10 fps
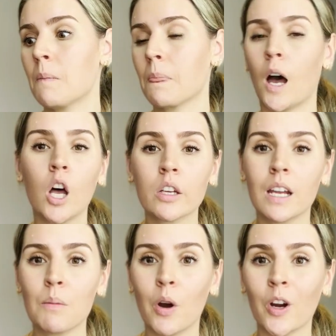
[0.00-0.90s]

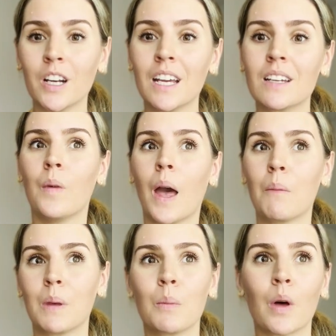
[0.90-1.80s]
holiday parties
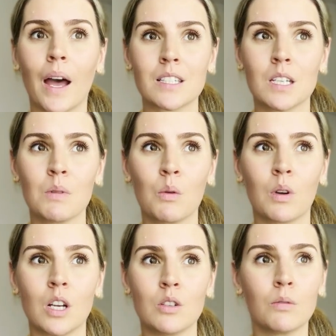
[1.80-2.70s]
and people asking me what
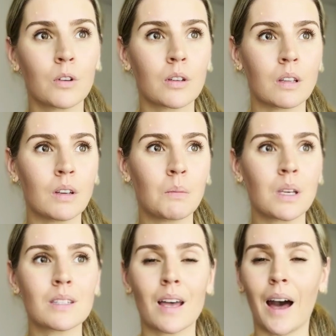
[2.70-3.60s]
I do for a living because